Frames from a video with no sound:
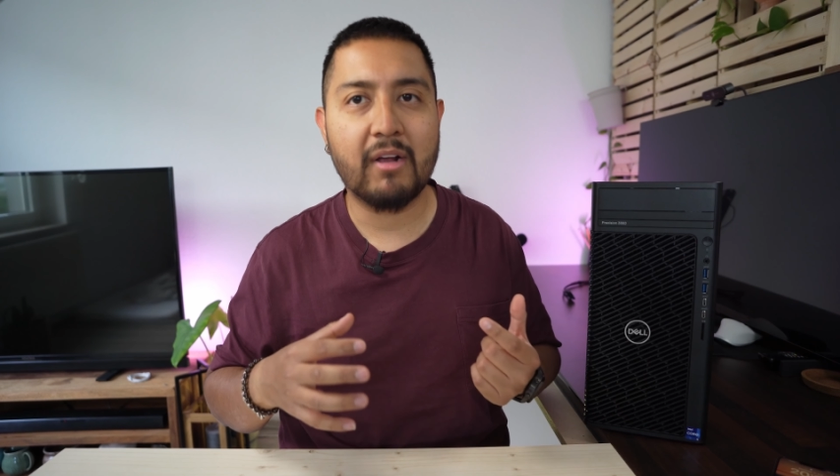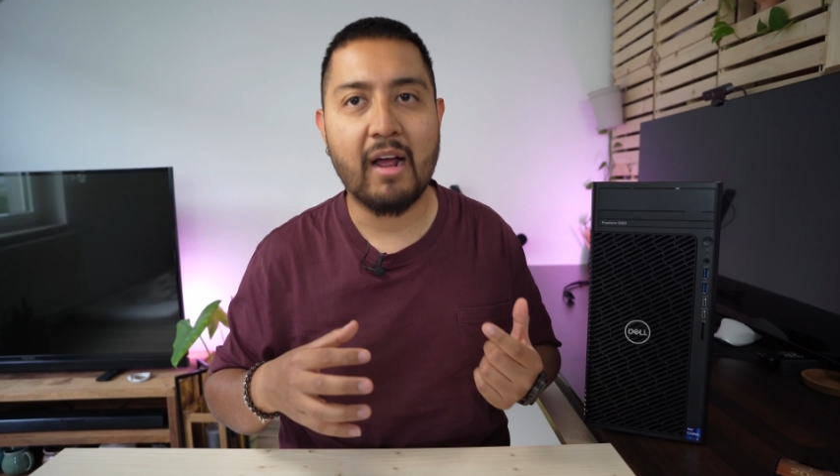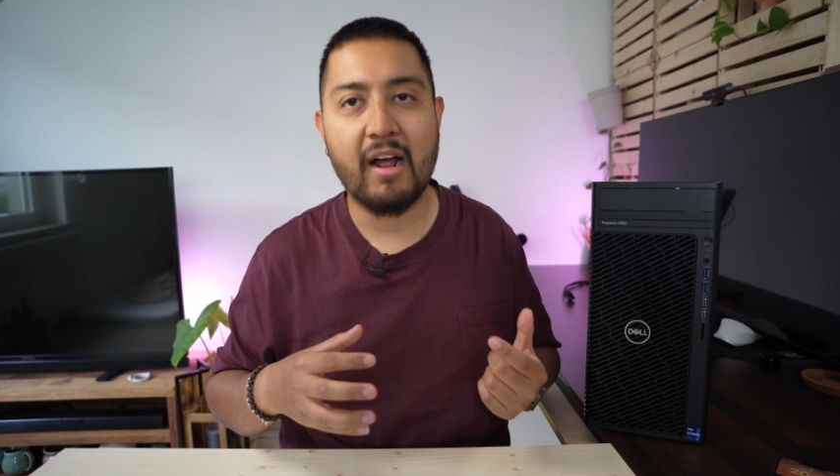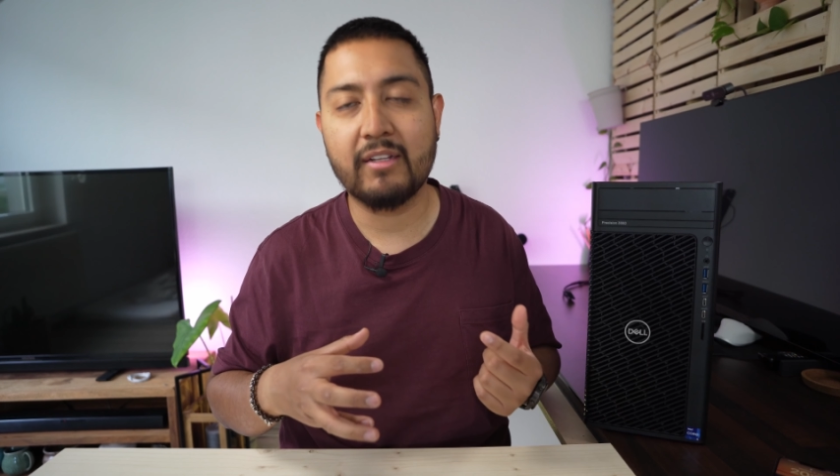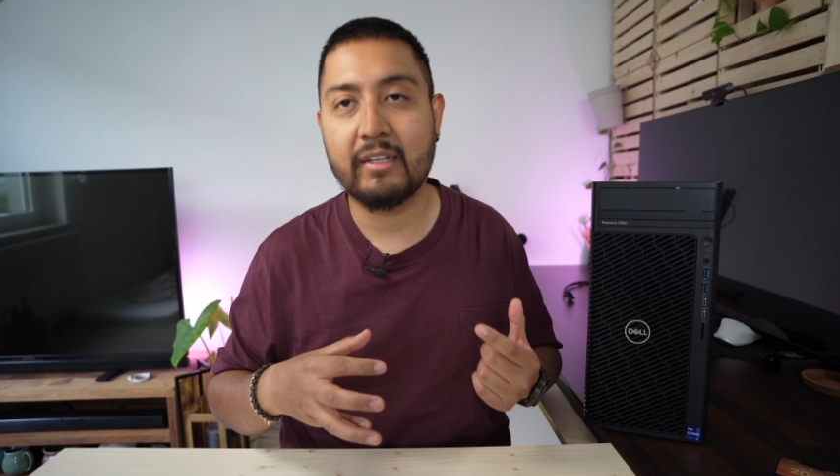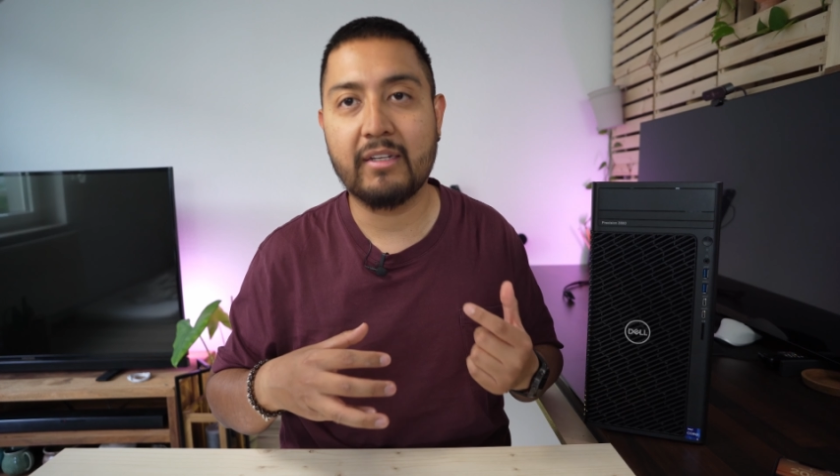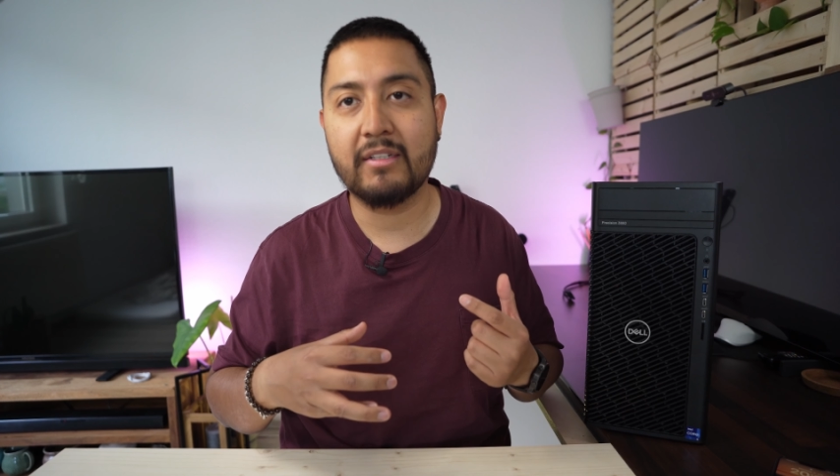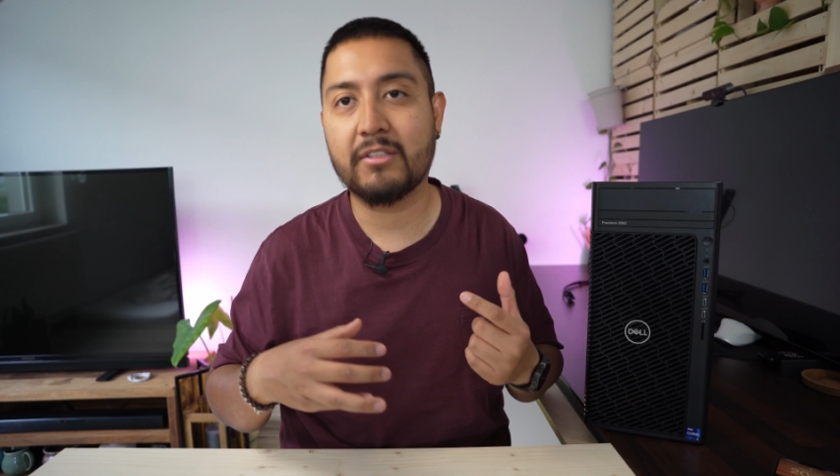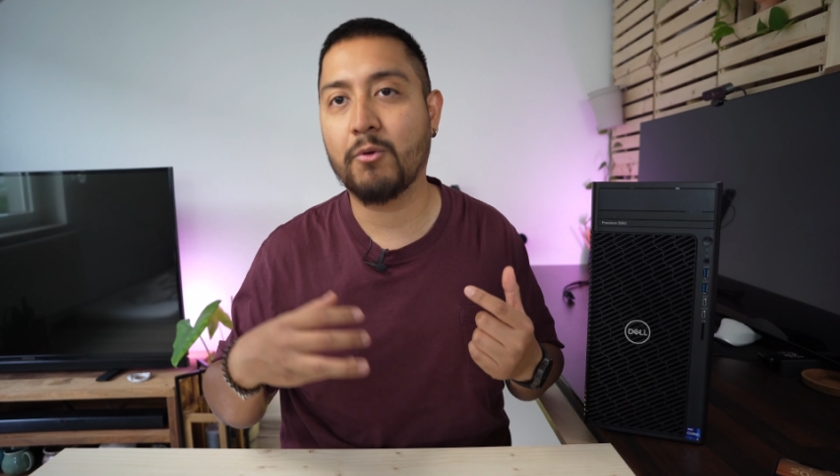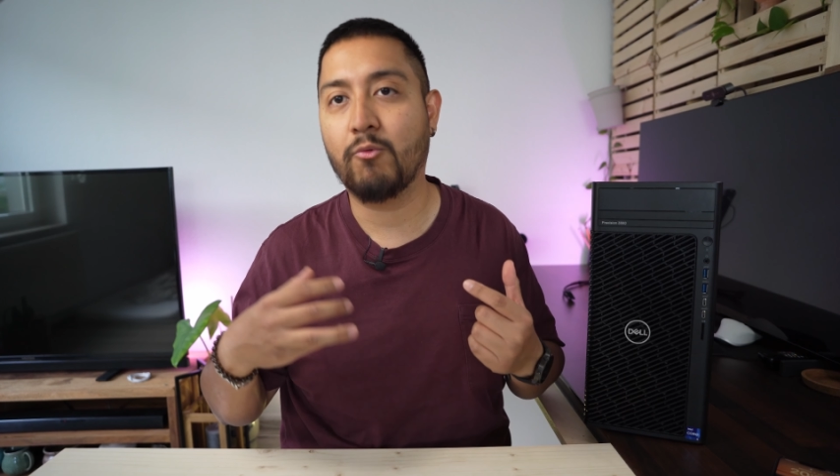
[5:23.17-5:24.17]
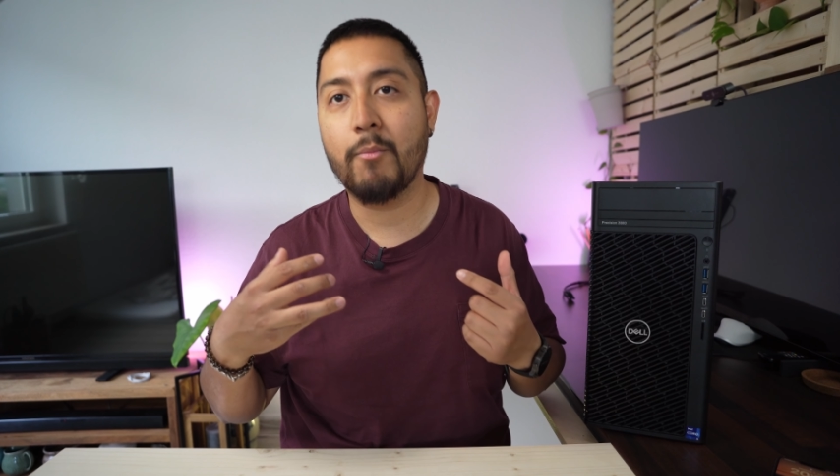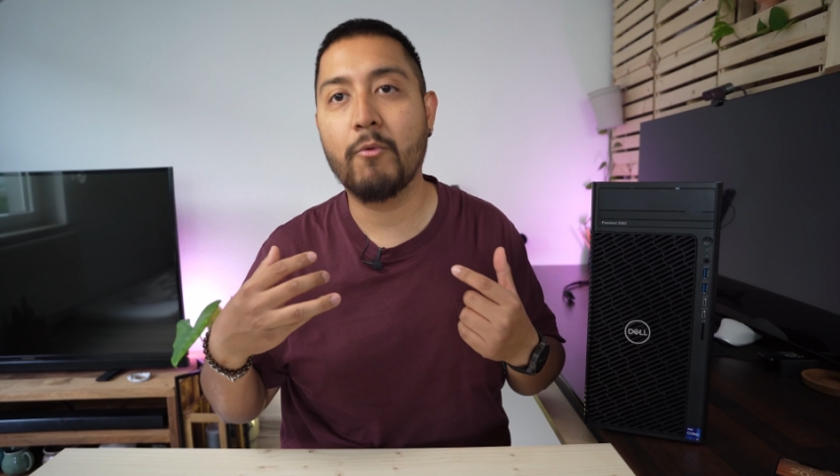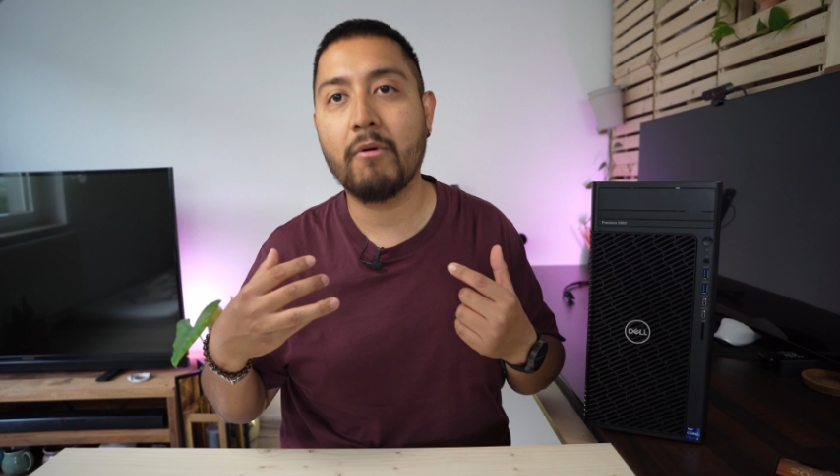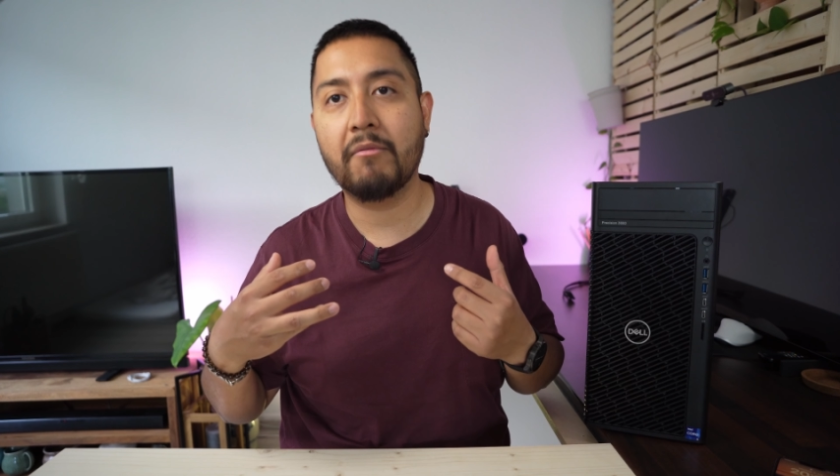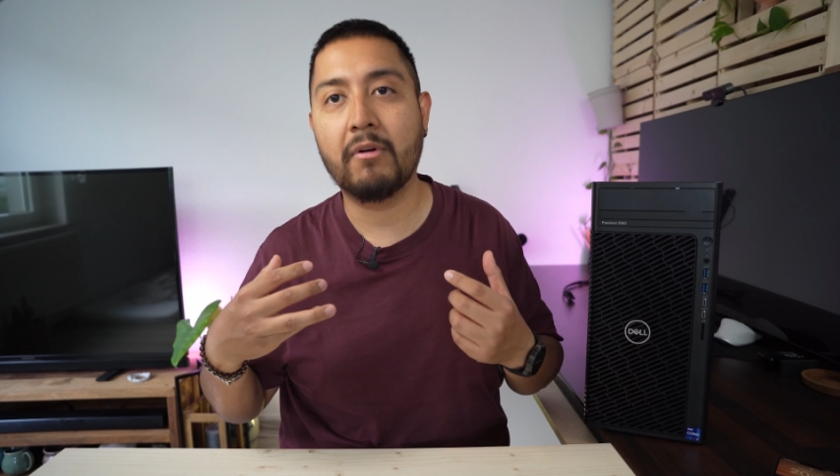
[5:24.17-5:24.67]
hard disk or
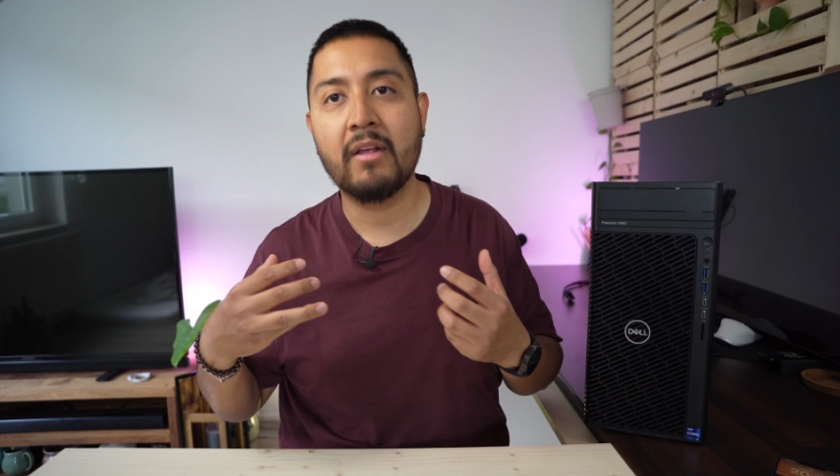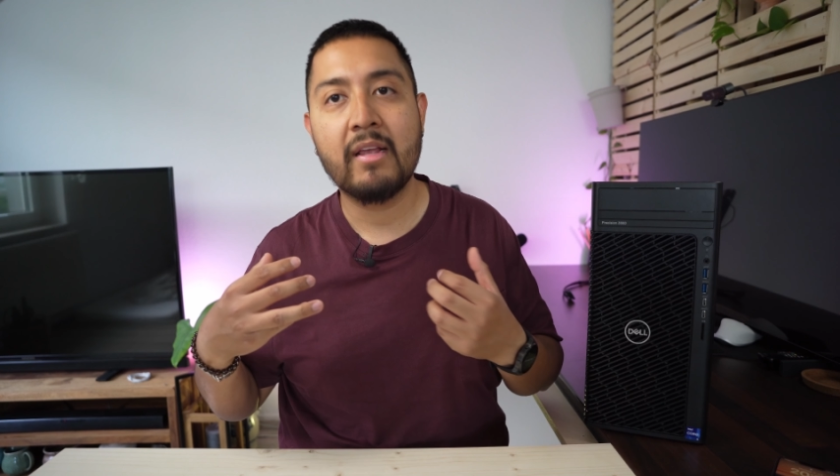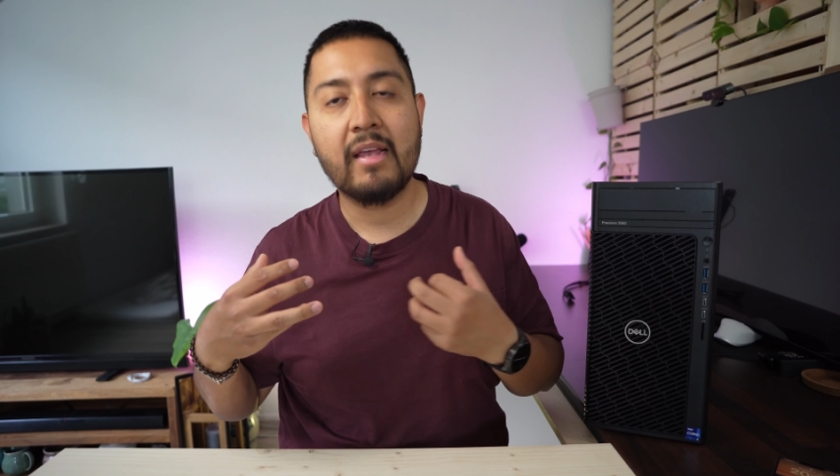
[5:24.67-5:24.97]
removable